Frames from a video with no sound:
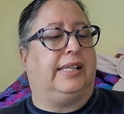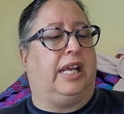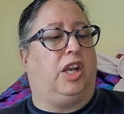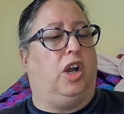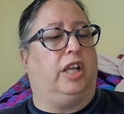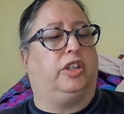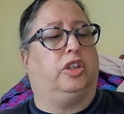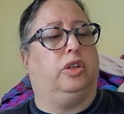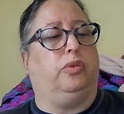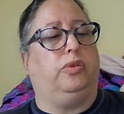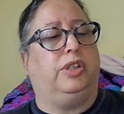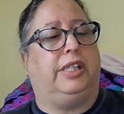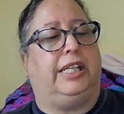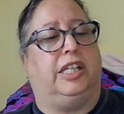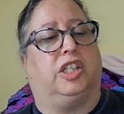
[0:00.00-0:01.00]
I got 2
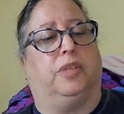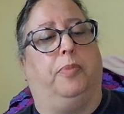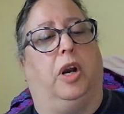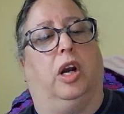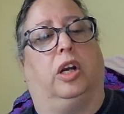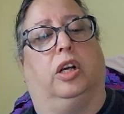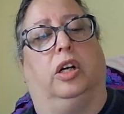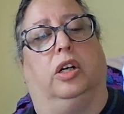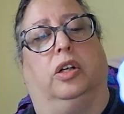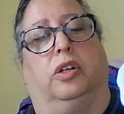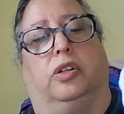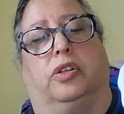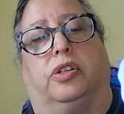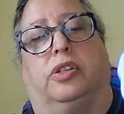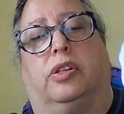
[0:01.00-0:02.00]
stitch markers.